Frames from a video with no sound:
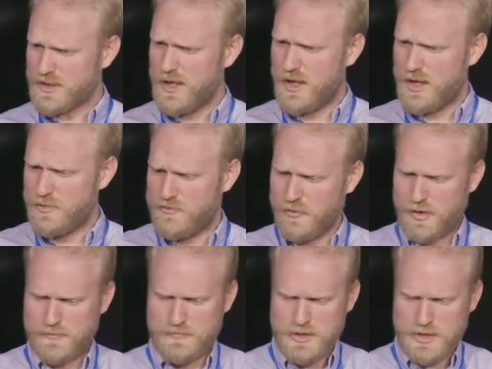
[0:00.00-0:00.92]
uh,
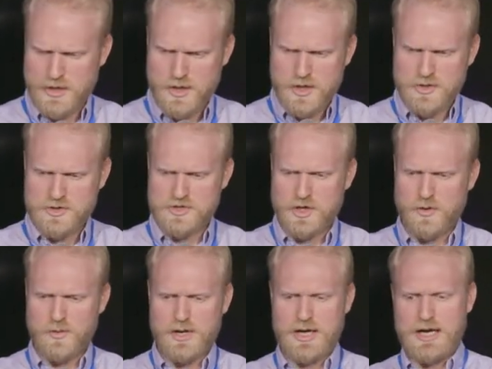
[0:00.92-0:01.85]
before.
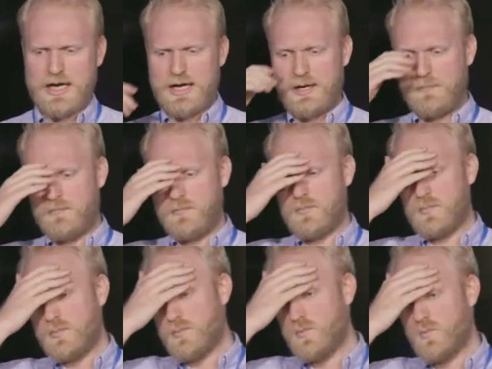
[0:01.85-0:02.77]
So um,
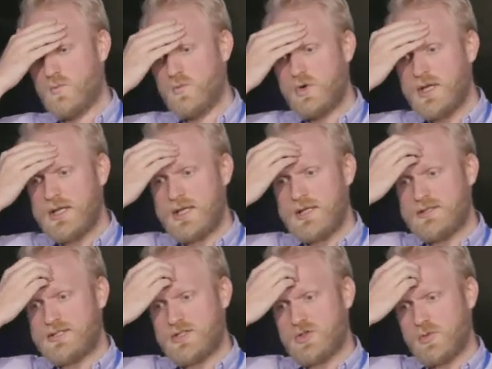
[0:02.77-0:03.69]
really
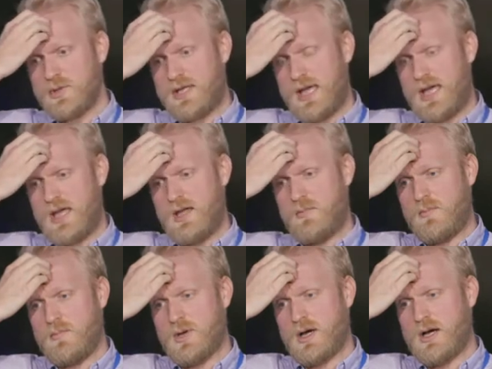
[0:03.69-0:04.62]
digital
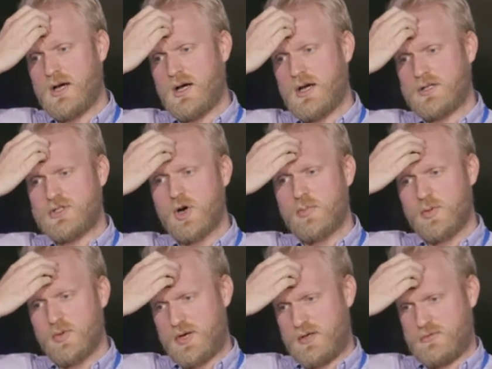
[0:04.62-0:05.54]
became uh, a choke
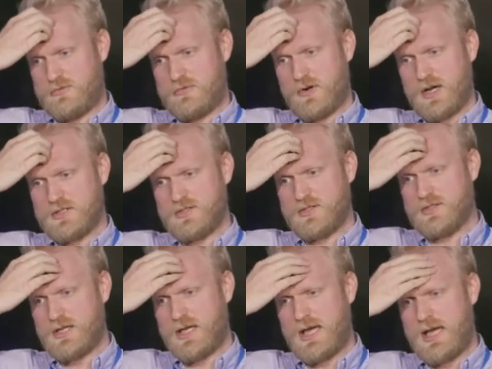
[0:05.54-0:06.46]
point for
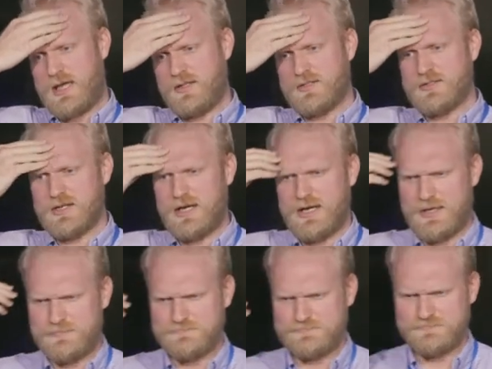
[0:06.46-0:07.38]
us. And
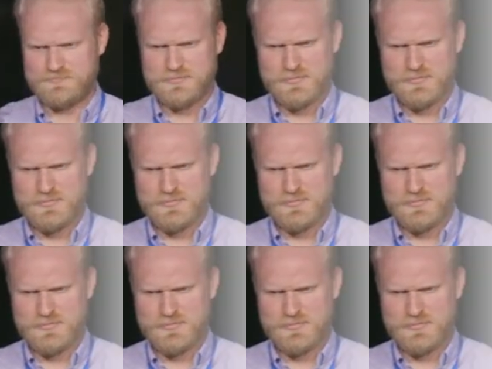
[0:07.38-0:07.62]
um,